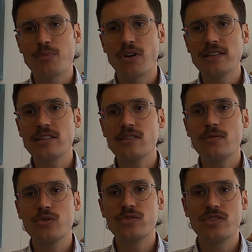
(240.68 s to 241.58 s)
the prices
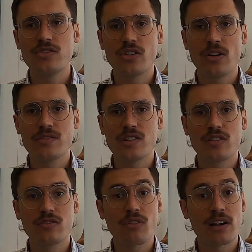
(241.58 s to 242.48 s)
of goods and
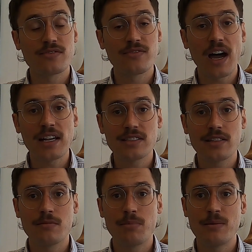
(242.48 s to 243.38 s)
services rise faster
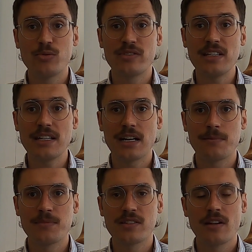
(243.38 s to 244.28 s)
than people's
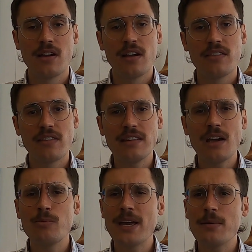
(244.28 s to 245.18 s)
incomes, then
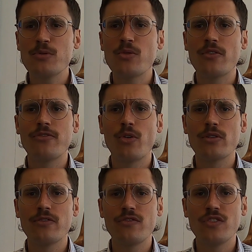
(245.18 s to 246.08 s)
they'll be able to
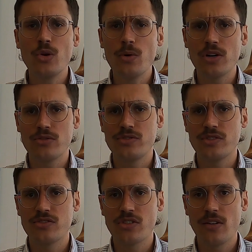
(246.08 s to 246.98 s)
afford fewer goods
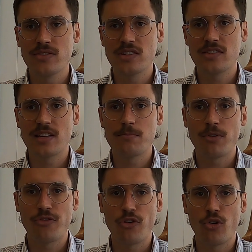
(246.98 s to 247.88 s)
and services than
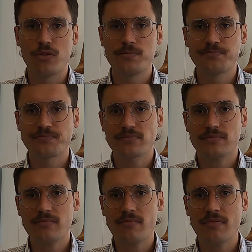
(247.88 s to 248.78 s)
before.
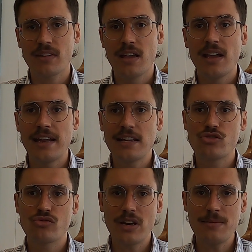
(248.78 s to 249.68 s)
In
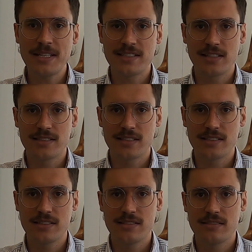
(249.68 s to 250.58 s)
extreme
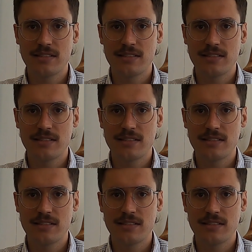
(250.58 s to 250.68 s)
instances,